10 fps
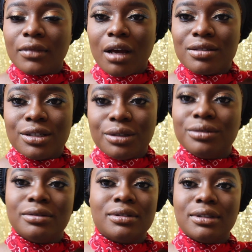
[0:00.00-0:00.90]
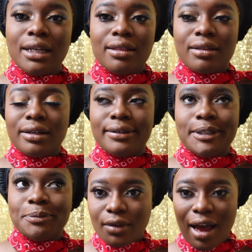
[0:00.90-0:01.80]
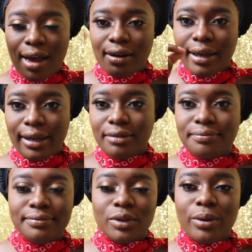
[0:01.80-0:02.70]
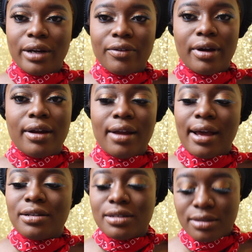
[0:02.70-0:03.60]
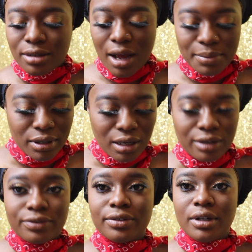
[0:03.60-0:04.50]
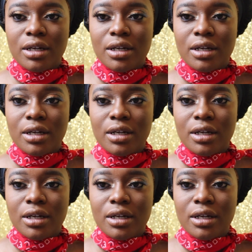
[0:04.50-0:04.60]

Also did the highlight or whatever, and I just topped it off